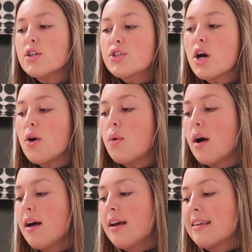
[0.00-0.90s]

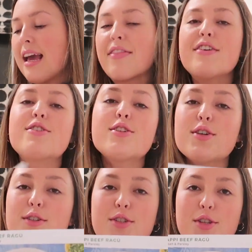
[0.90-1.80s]
So yeah, this just
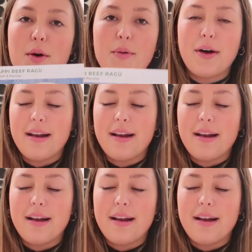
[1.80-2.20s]
looked so good.